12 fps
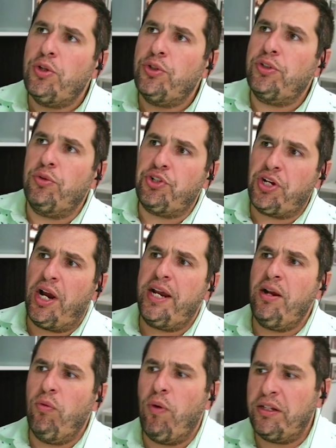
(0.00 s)
So
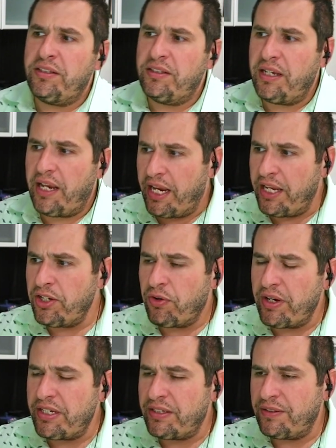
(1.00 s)
China wants to
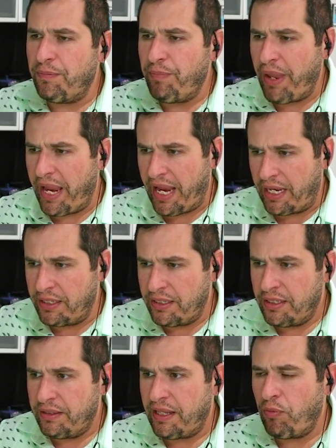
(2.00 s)
increase
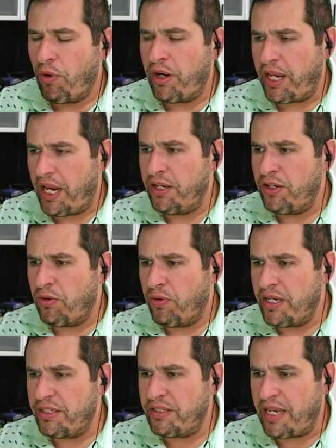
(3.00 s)
demand. They want to
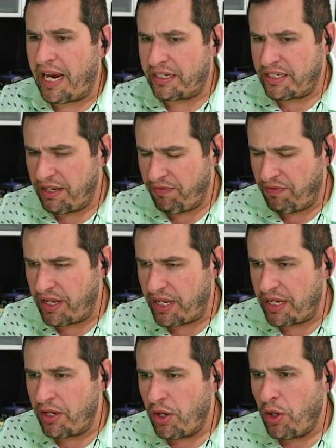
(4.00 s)
increase
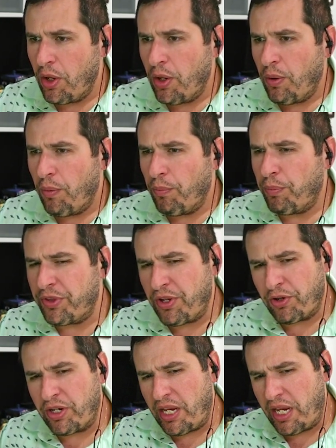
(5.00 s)
activity, but
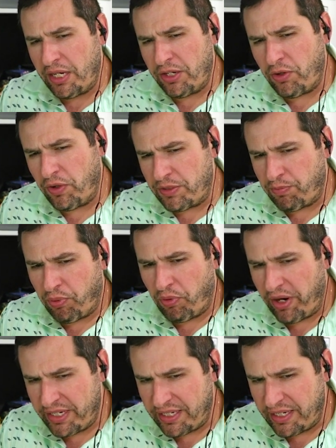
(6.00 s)
they're going to increase
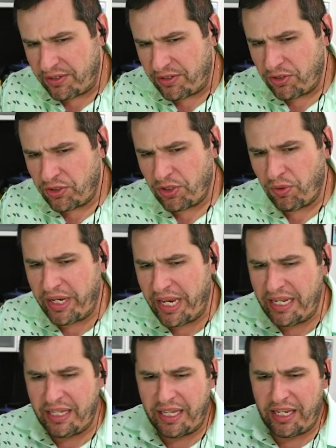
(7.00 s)
prices. So
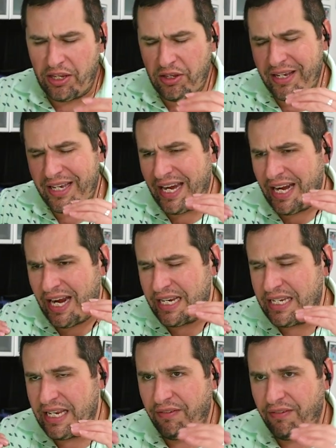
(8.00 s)
again, like you get an
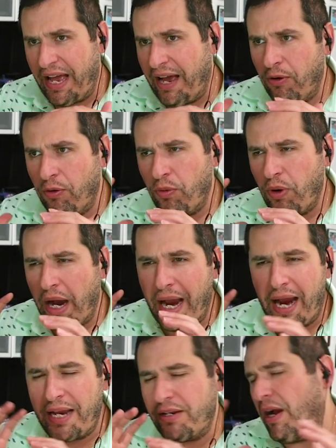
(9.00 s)
idea of how,
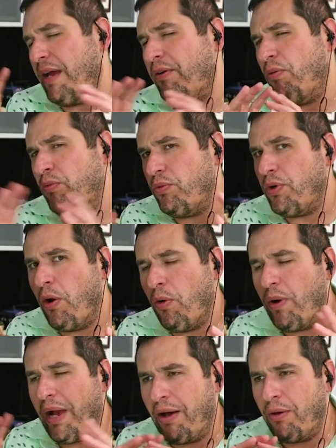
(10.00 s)
I don't
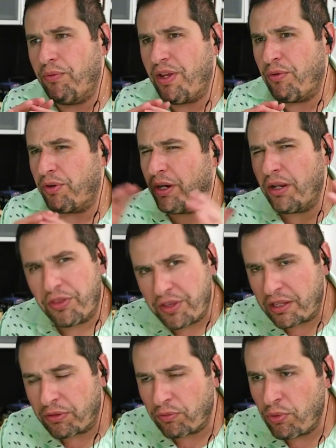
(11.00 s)
know how they're going to
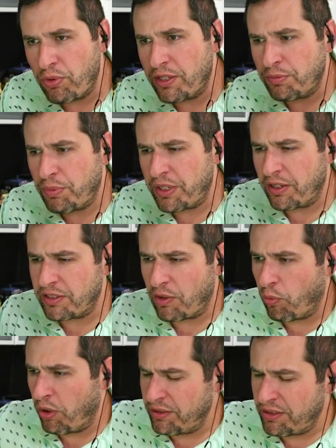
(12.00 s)
think through this, because
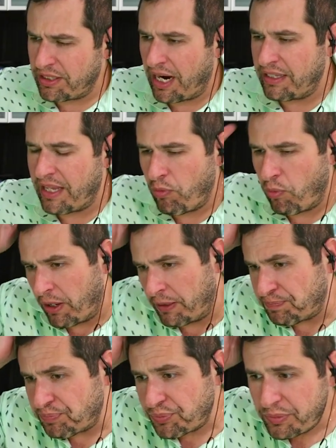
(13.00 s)
at one side they
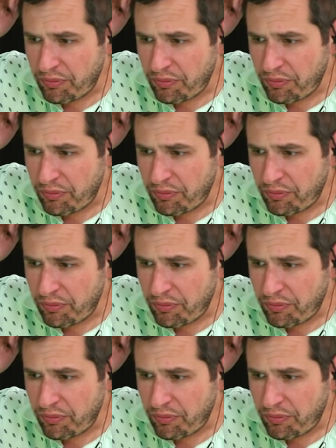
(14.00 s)
want